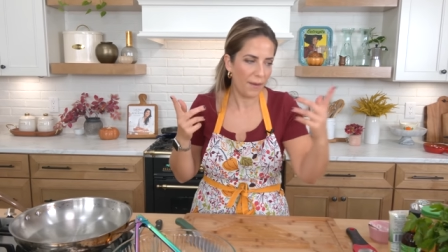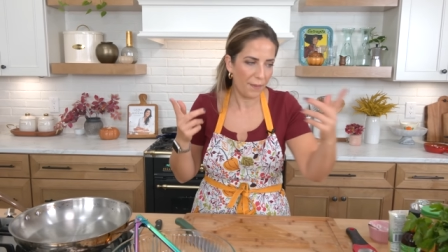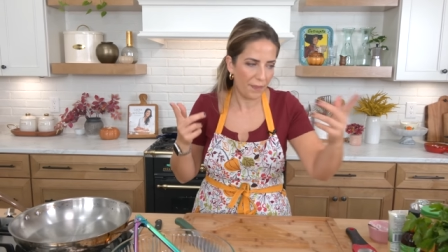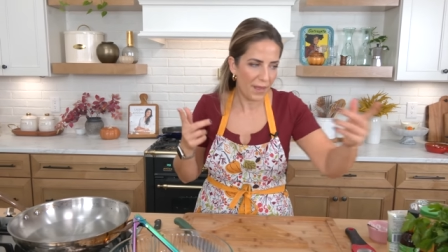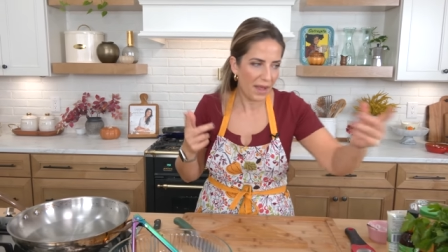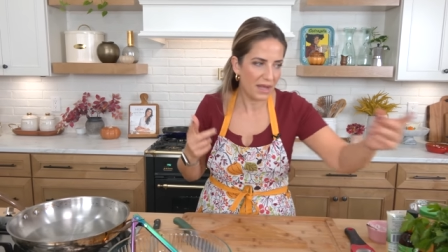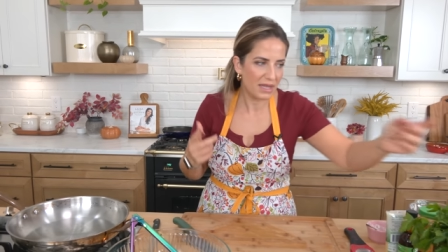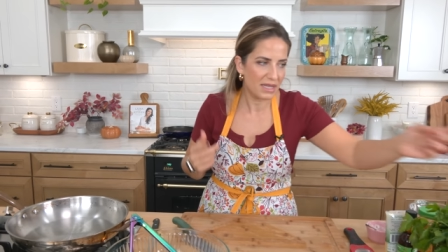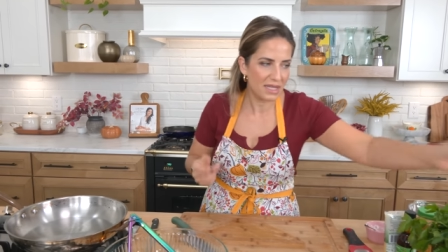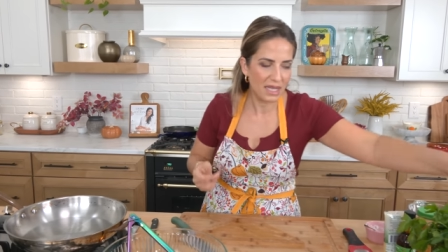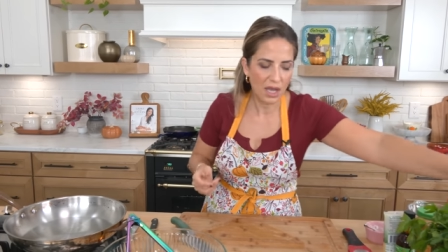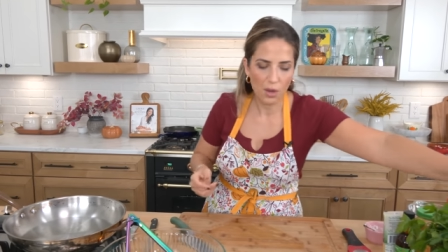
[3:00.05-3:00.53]
And
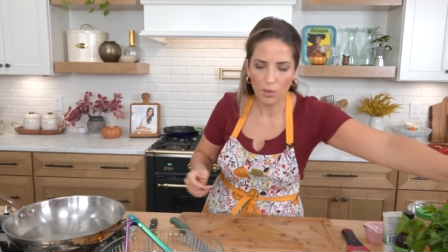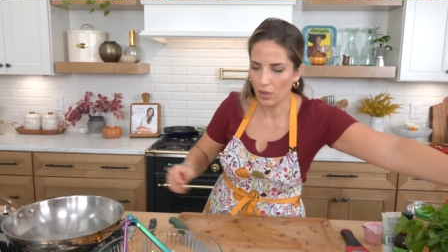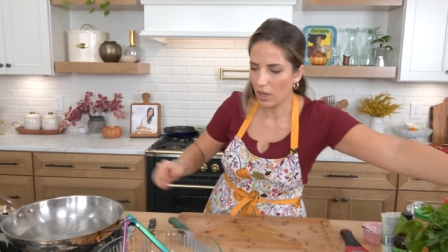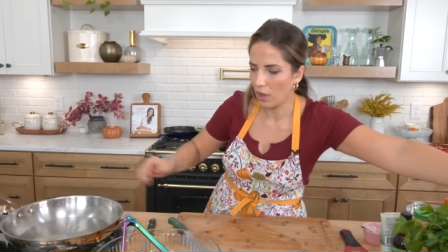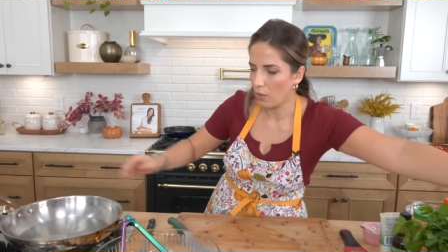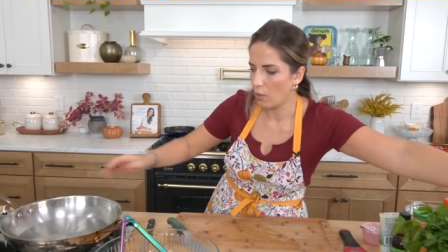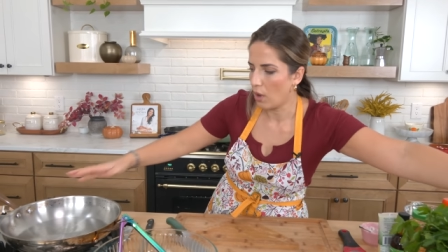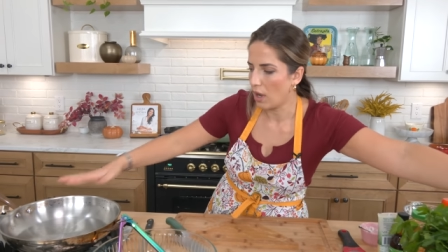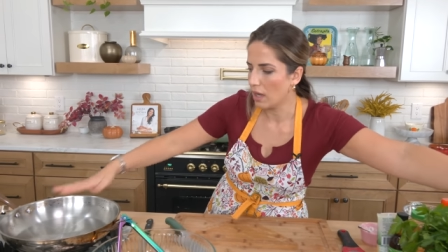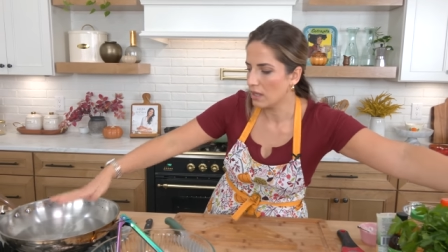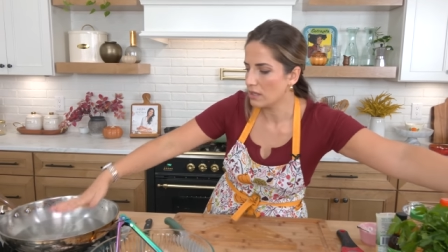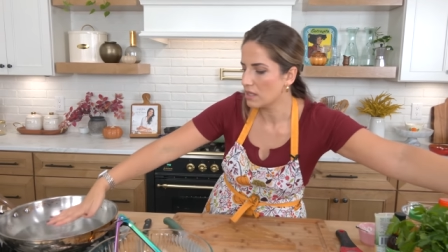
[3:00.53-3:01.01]
that's not what I
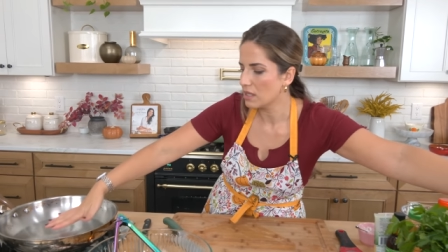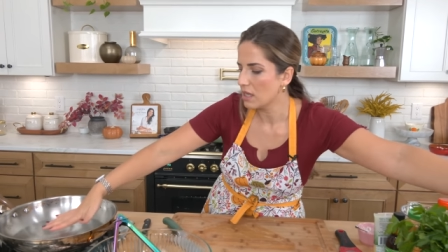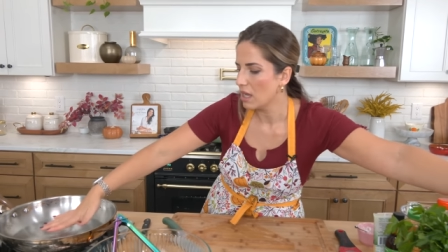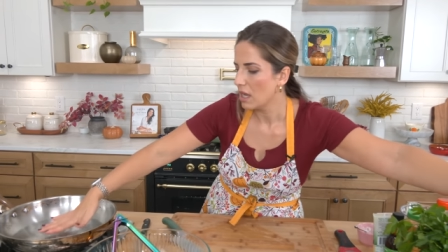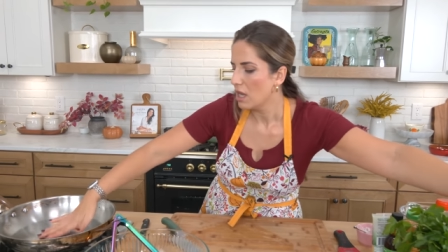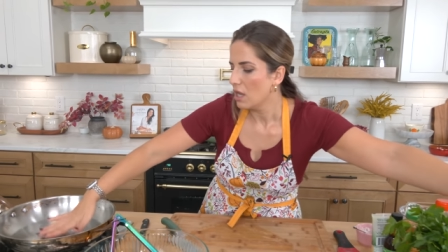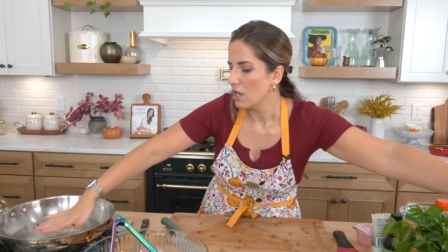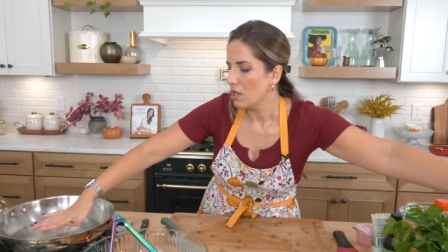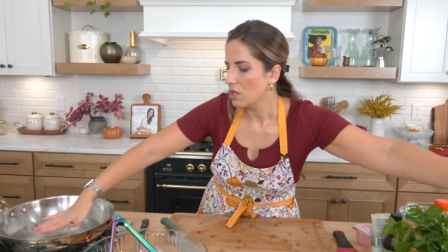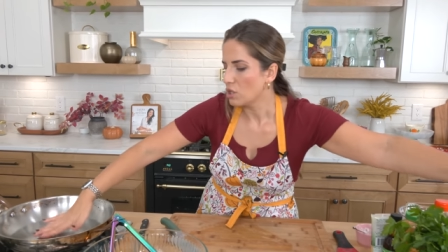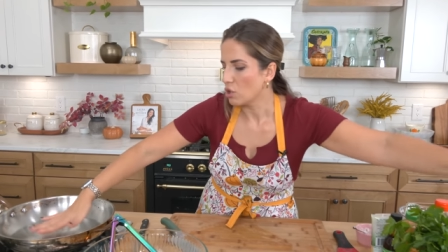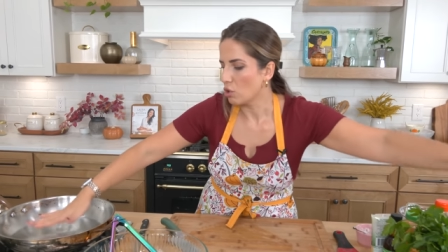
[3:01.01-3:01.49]
want.
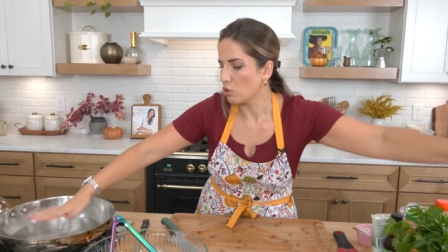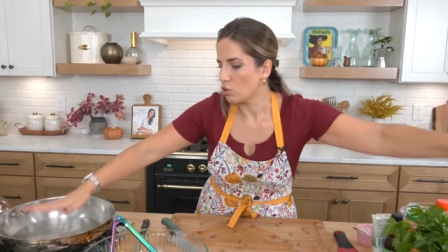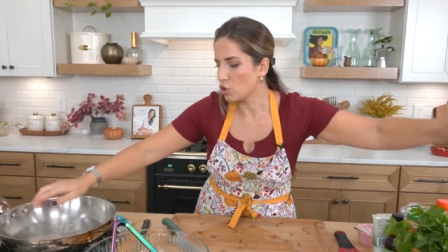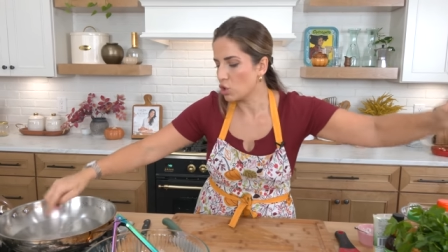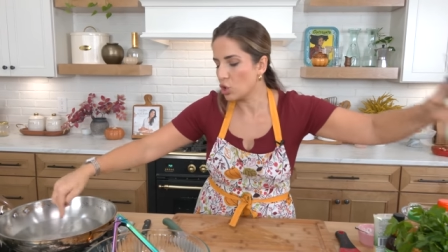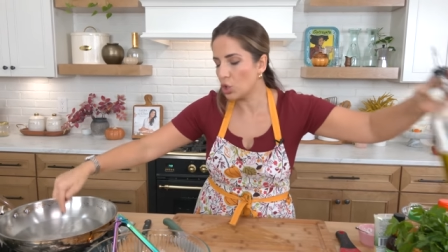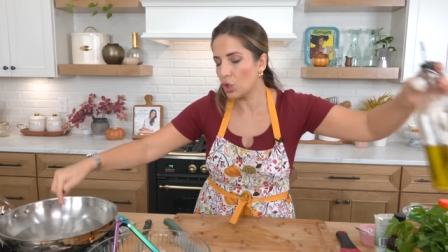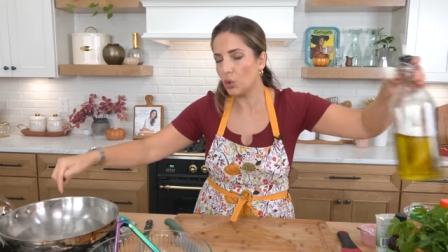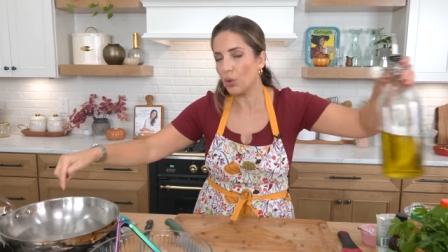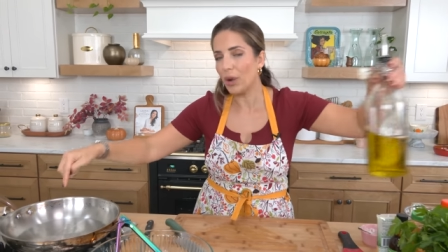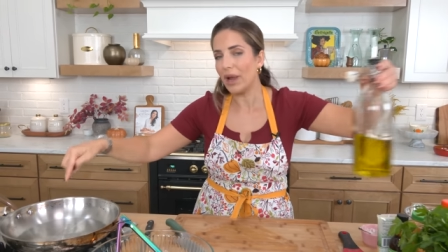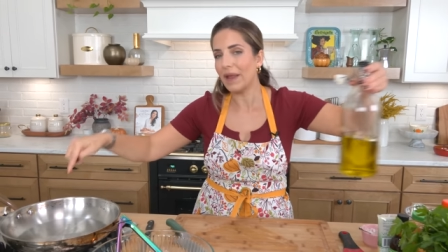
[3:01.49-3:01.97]
So
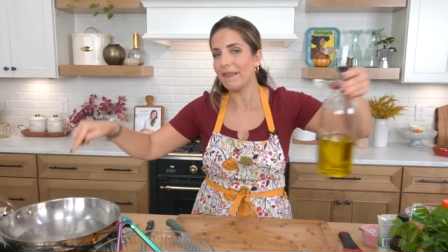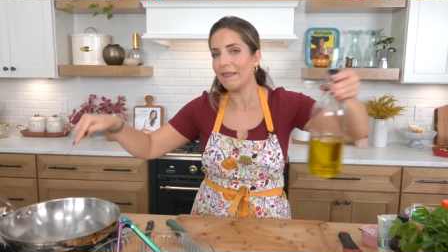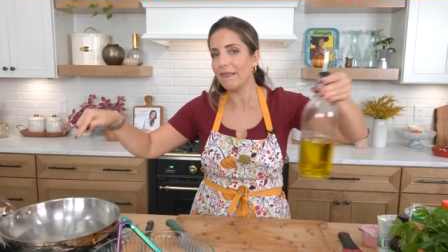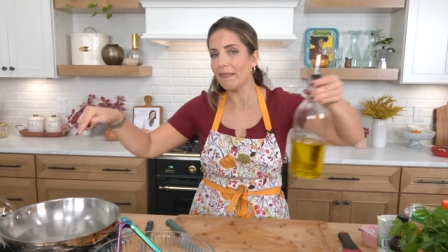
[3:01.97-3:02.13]
to a